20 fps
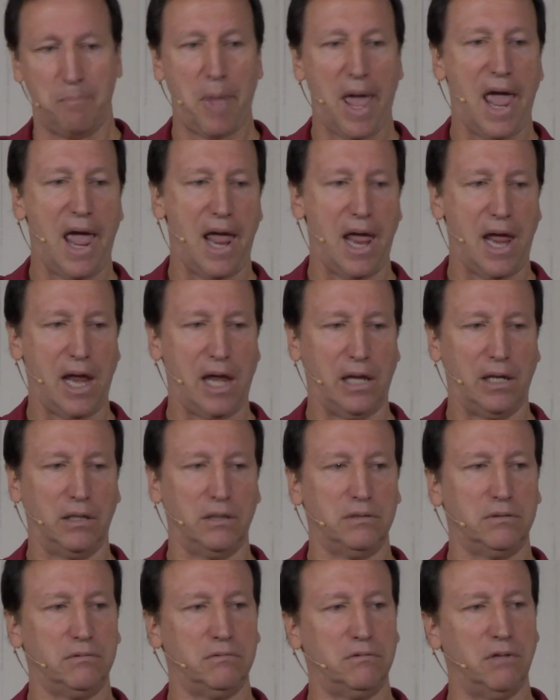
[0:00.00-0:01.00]
pain
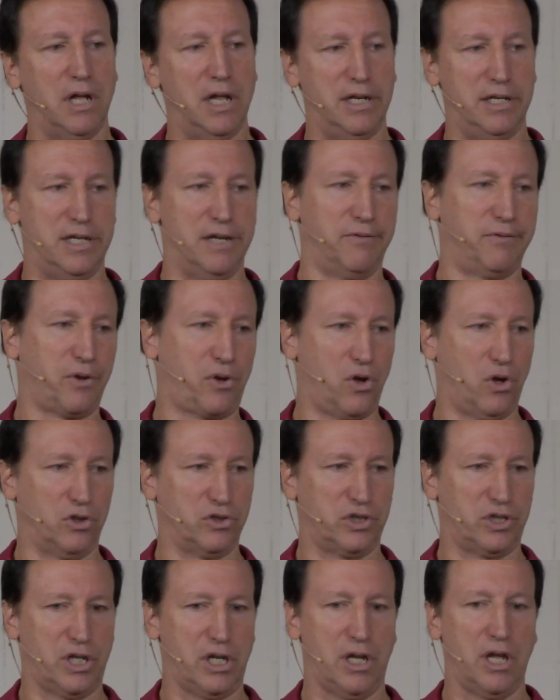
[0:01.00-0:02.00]
and
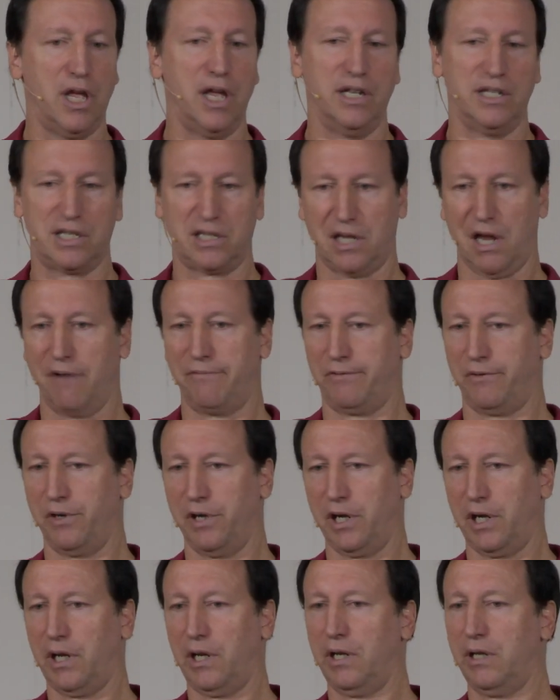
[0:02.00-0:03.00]
difficulty and
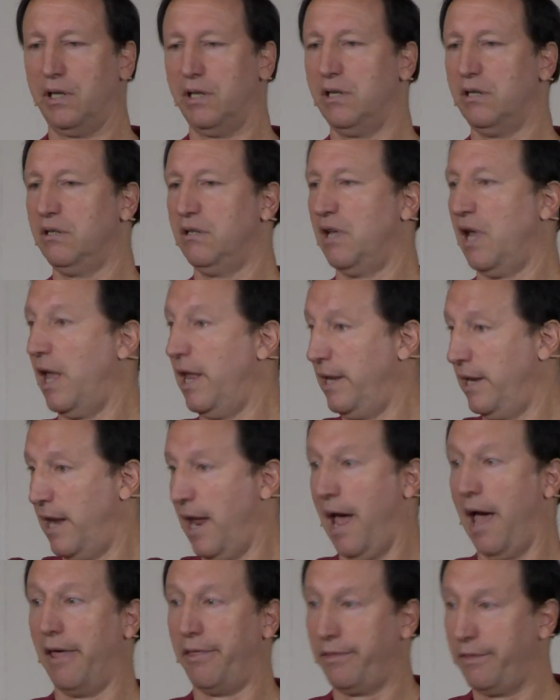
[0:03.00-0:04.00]
suffering and
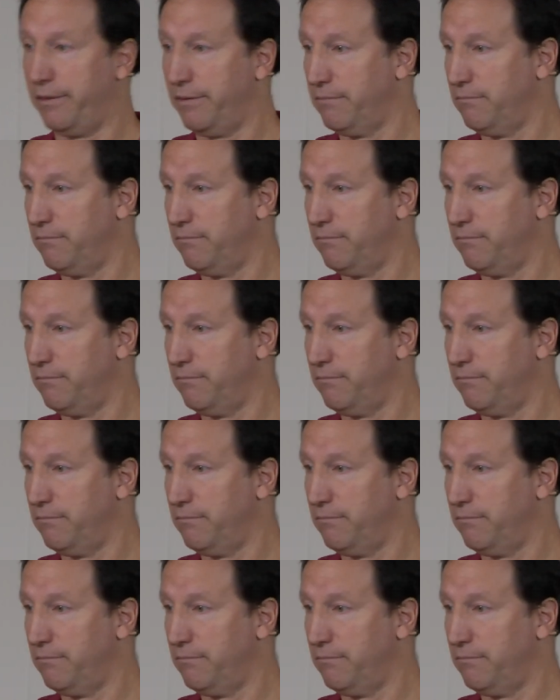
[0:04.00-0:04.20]
death.